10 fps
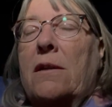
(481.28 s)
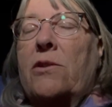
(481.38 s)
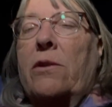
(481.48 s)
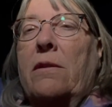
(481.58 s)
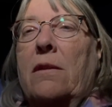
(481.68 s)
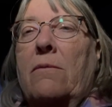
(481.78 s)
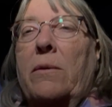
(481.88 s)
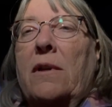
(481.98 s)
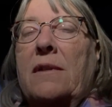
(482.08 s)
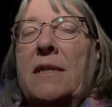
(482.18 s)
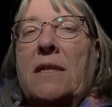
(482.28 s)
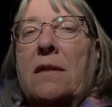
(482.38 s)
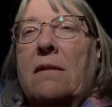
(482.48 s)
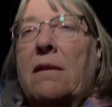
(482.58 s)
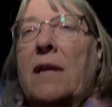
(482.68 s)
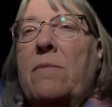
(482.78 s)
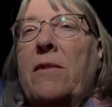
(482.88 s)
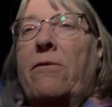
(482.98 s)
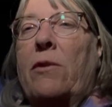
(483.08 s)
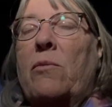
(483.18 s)
turned the wheels to keep
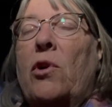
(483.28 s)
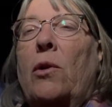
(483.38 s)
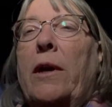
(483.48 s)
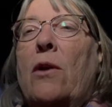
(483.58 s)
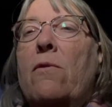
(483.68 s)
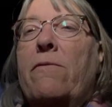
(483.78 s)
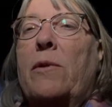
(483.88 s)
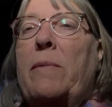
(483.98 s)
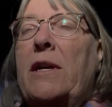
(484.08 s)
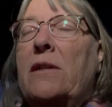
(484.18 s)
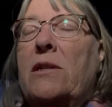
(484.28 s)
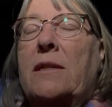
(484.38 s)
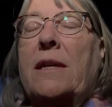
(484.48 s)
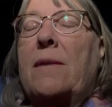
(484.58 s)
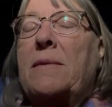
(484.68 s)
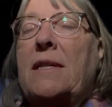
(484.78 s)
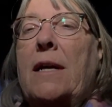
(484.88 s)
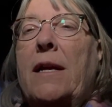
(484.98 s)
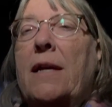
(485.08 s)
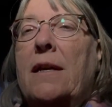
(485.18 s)
me from rolling over, but just kept
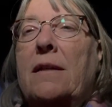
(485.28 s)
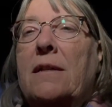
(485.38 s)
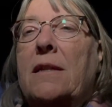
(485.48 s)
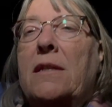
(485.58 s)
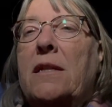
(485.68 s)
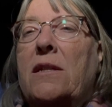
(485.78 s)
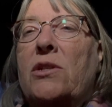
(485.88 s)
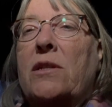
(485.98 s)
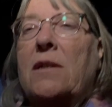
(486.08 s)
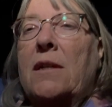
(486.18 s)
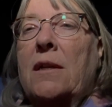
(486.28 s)
sliding into the ditch.